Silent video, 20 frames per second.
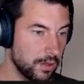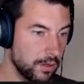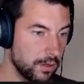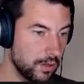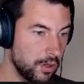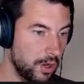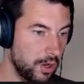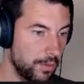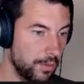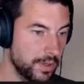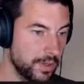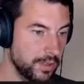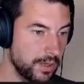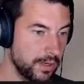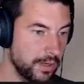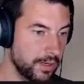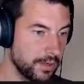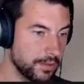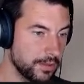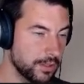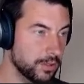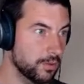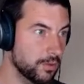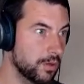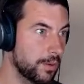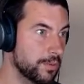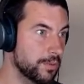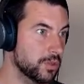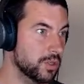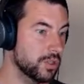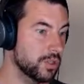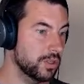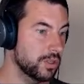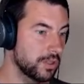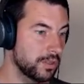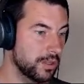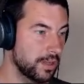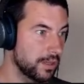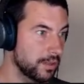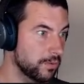copy the
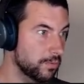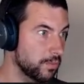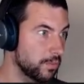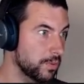description that